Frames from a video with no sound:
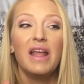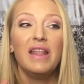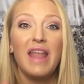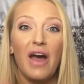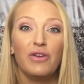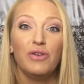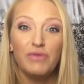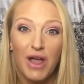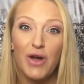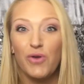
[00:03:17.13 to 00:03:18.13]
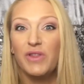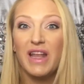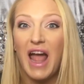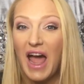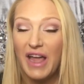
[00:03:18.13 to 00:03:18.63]
Now you know
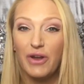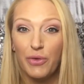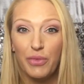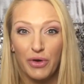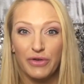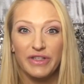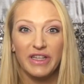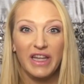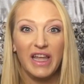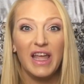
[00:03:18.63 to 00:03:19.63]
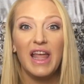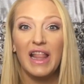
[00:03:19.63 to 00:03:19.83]
that I don't personally